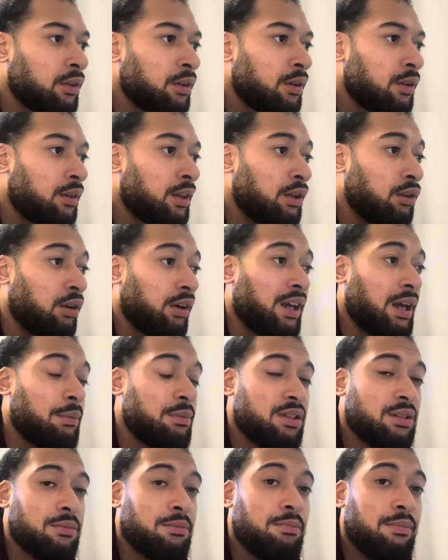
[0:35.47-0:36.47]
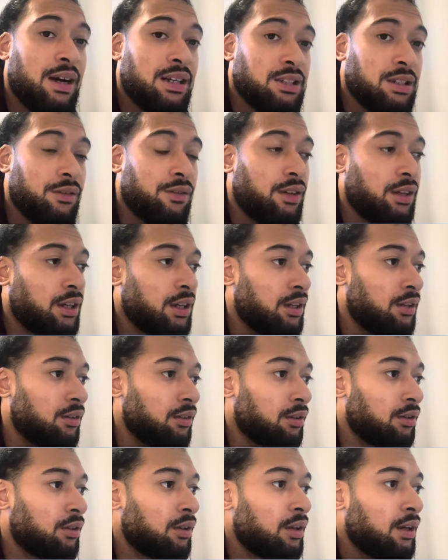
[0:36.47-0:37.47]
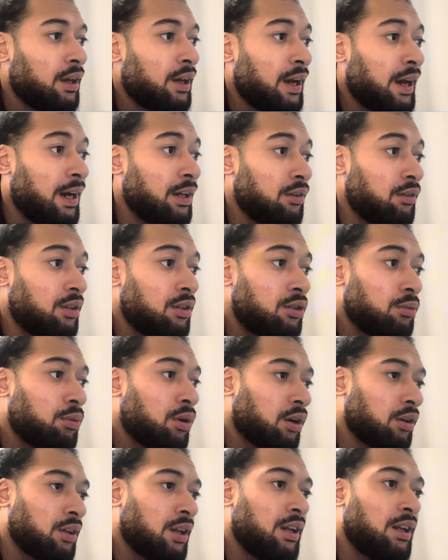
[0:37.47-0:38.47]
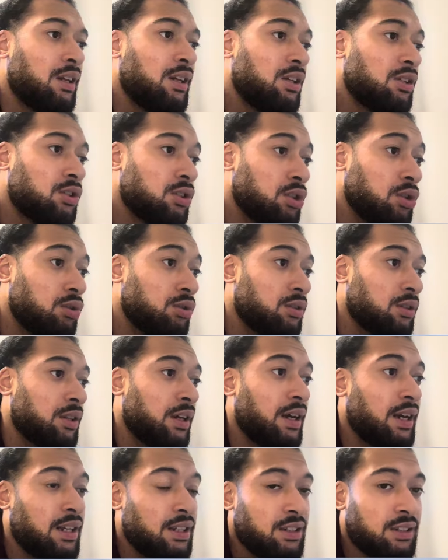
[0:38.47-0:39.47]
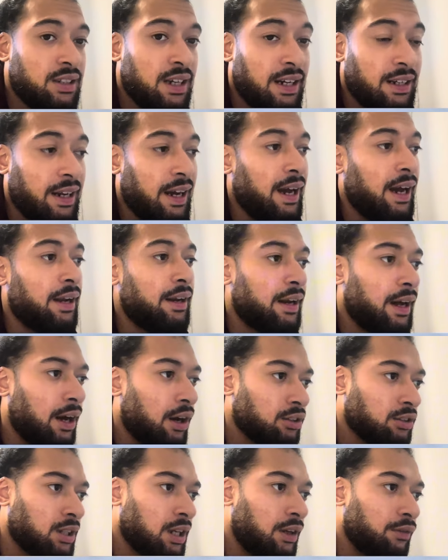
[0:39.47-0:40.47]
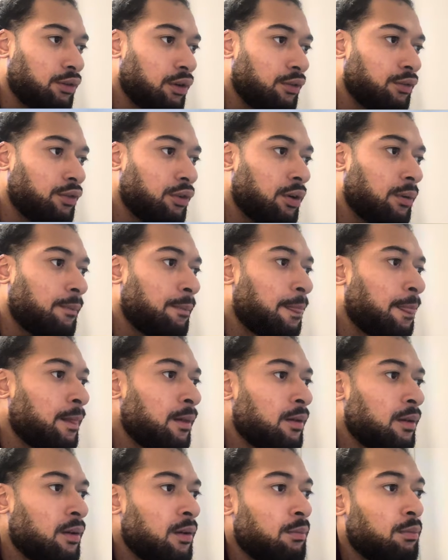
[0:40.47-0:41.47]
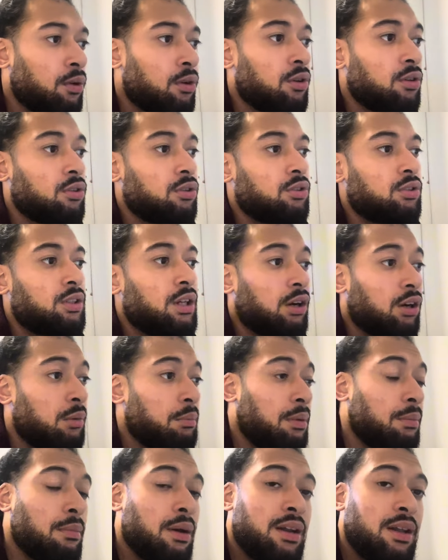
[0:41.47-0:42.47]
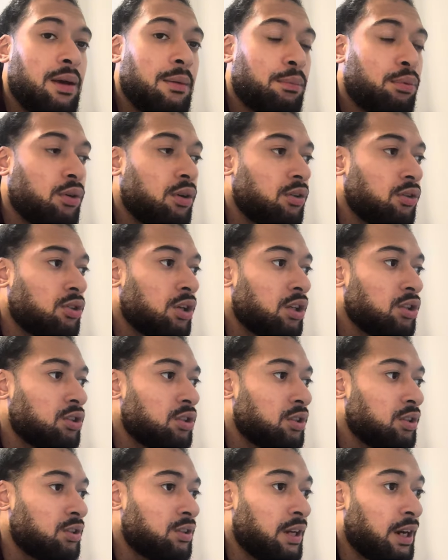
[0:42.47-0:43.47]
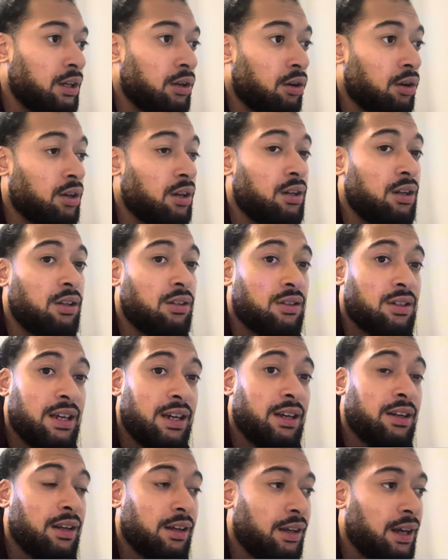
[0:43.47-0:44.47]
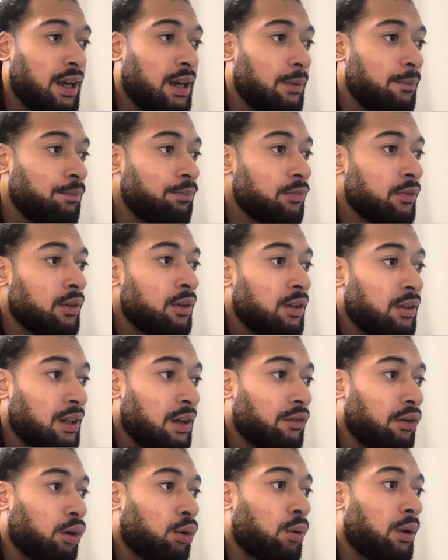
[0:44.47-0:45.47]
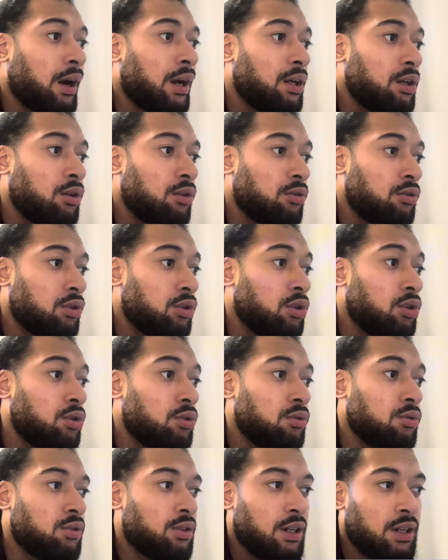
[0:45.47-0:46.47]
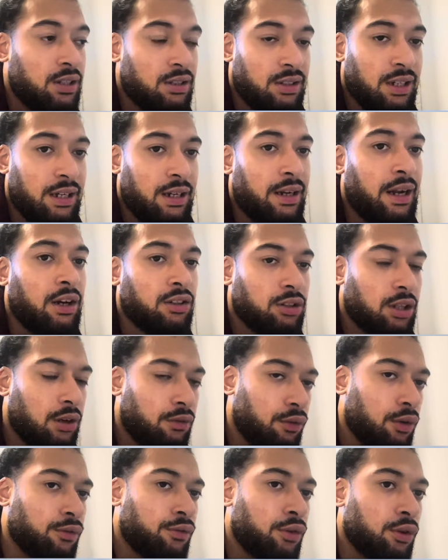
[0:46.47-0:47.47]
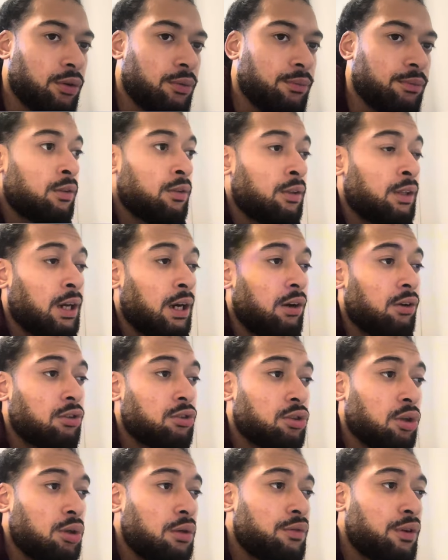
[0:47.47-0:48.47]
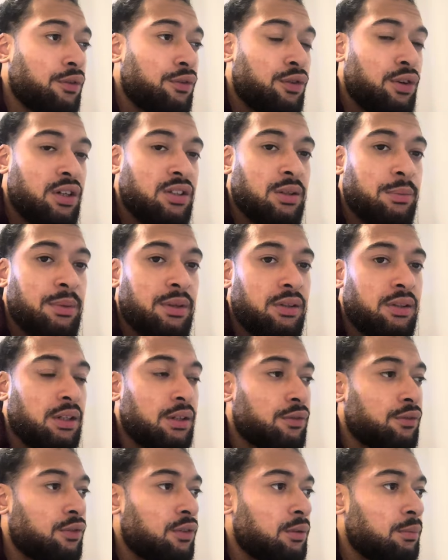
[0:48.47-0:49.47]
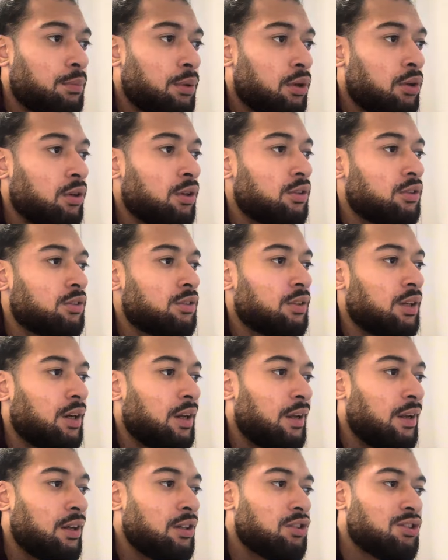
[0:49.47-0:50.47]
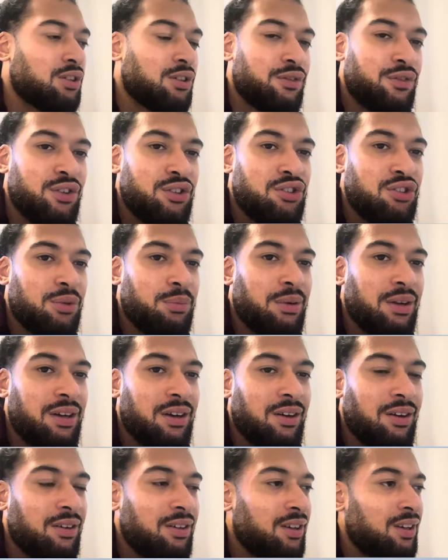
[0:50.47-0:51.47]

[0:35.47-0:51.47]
then your game is massively hindered, and you need to work on at least using the inside and the outside of your foot, because there are going to be many important touches that you're going to need to take in the game that require you to use the inside and outside of your foot. Now, the sole of your foot is a bit different because unless you're a futsal player,